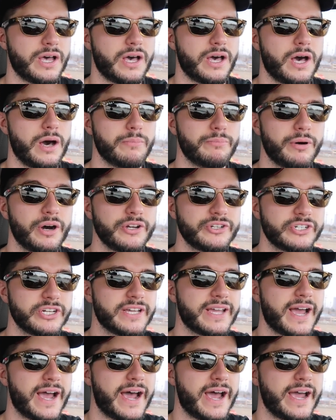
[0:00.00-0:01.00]
uh, a bunch
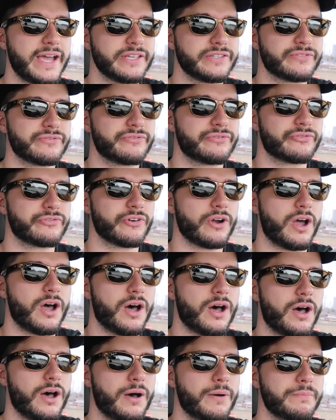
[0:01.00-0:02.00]
of guys
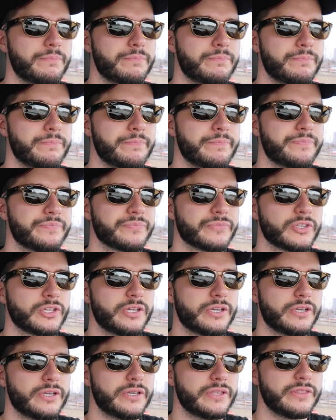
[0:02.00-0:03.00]
from
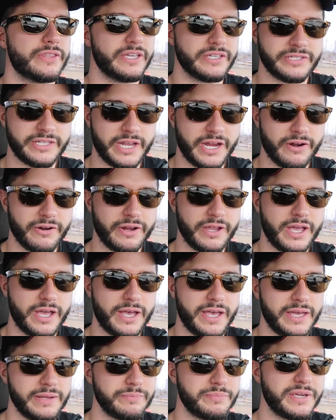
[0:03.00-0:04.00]
this
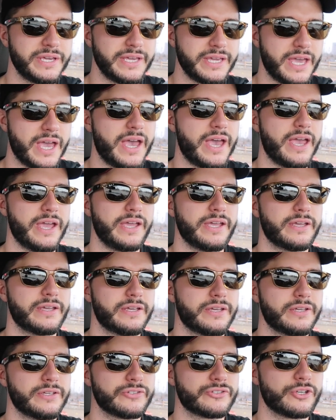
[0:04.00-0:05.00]
area and PA.
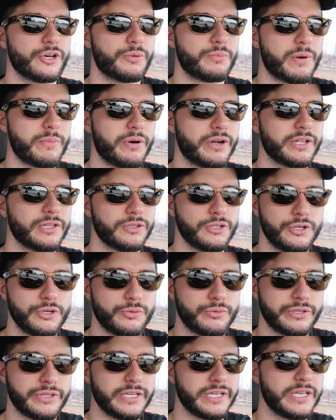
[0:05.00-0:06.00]
So my buddy
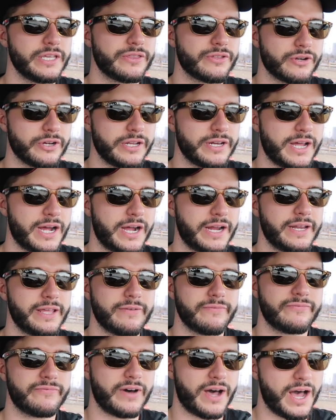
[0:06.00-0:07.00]
Luke with the E39
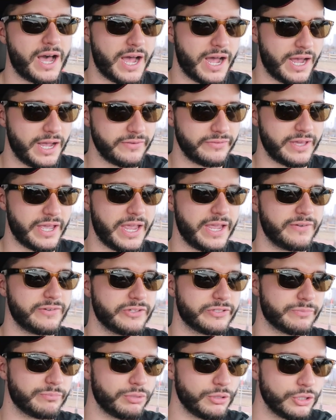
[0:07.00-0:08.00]
M5, the
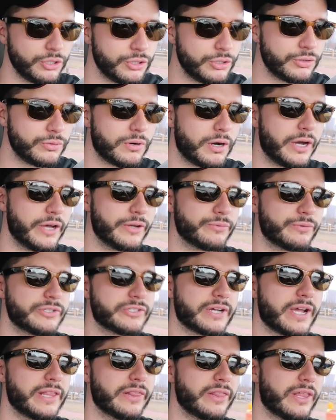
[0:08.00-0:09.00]
Avus Blue one,
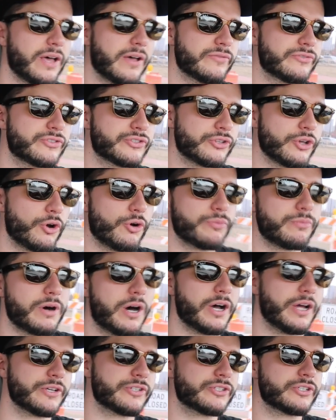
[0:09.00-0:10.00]
which I love so
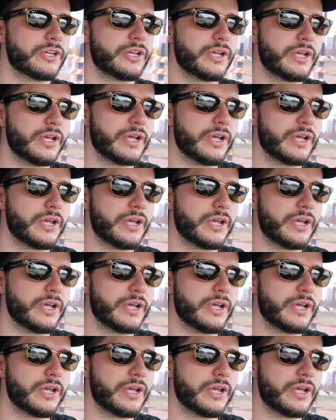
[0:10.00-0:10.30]
much.